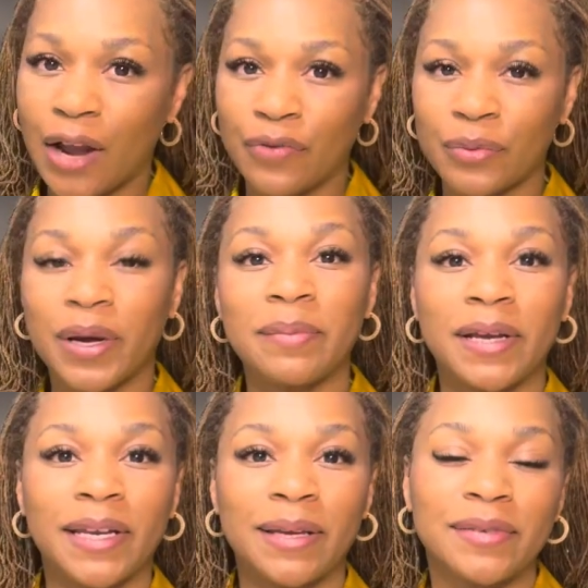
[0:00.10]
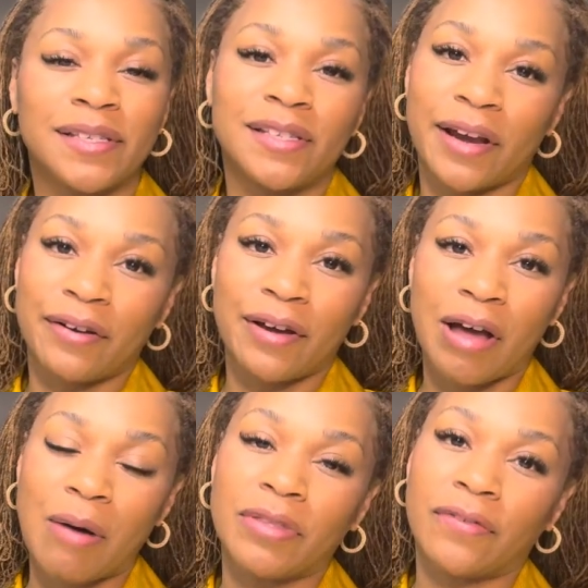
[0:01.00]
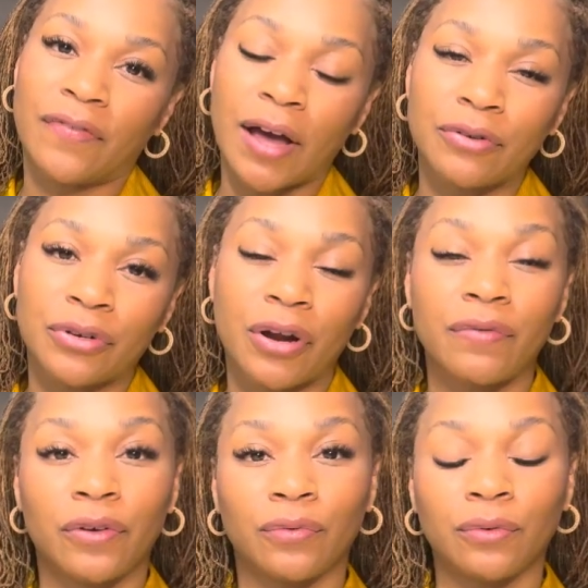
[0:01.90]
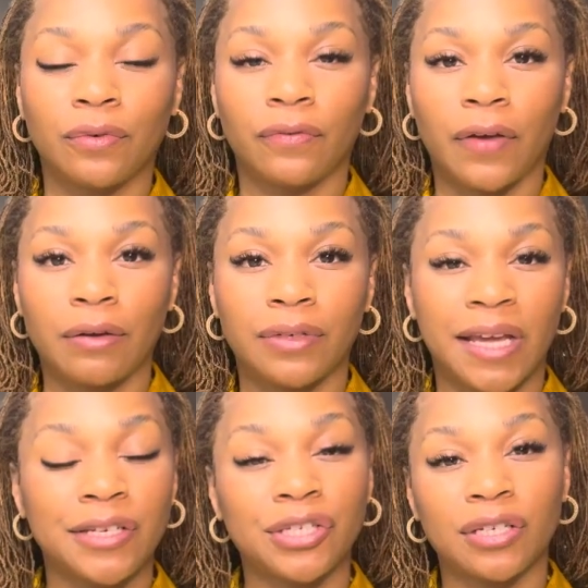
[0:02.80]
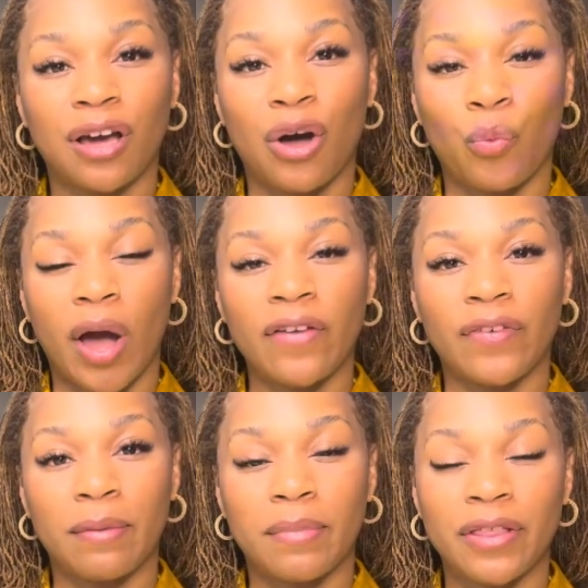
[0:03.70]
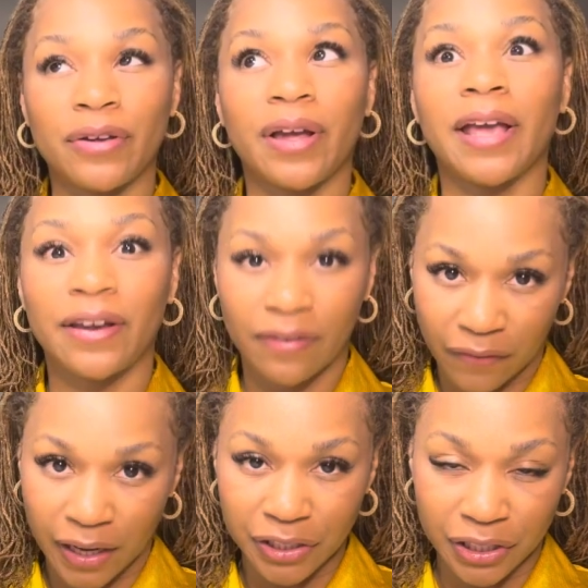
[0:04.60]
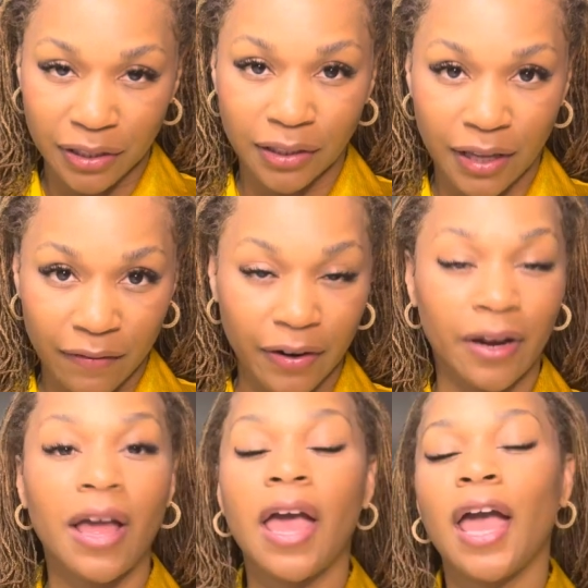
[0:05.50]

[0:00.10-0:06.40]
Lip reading: everyone, my name is Tara. I'm the founder of the Fruitful Foundation, a wife, a mother, and a fashion lover.